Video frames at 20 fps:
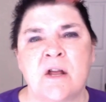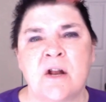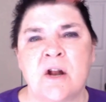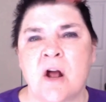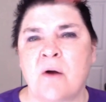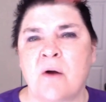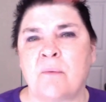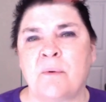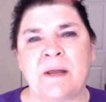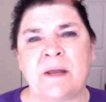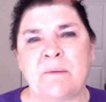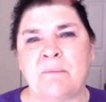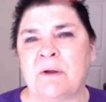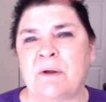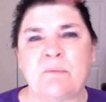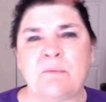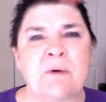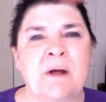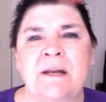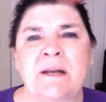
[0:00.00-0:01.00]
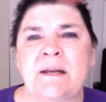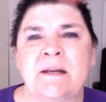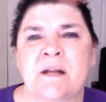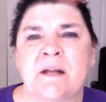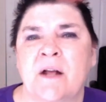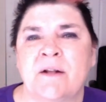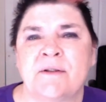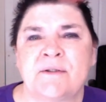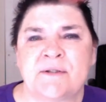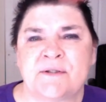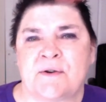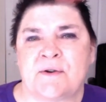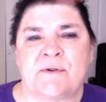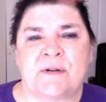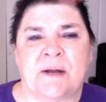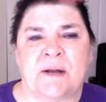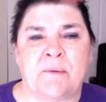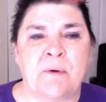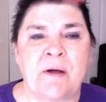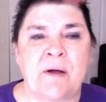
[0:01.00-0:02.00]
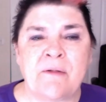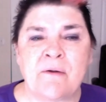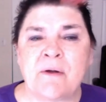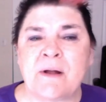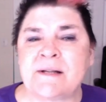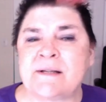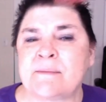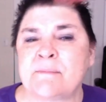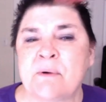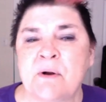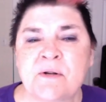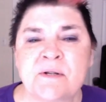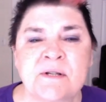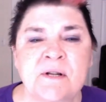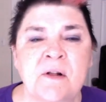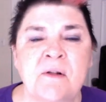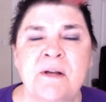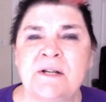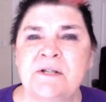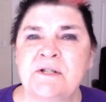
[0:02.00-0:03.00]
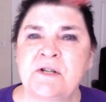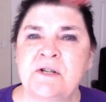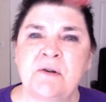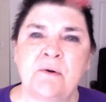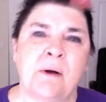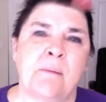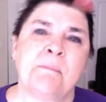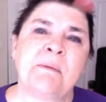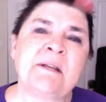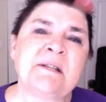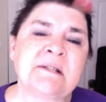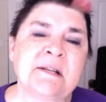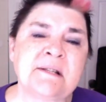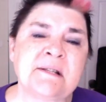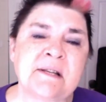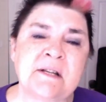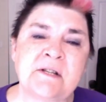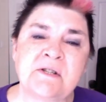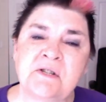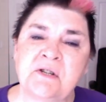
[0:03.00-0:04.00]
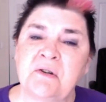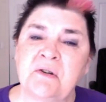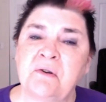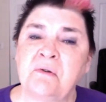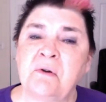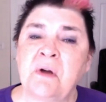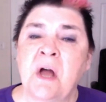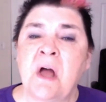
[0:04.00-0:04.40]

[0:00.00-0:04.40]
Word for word: You know, we, we run into uncertainty, whether it's a personal issue, a business issue,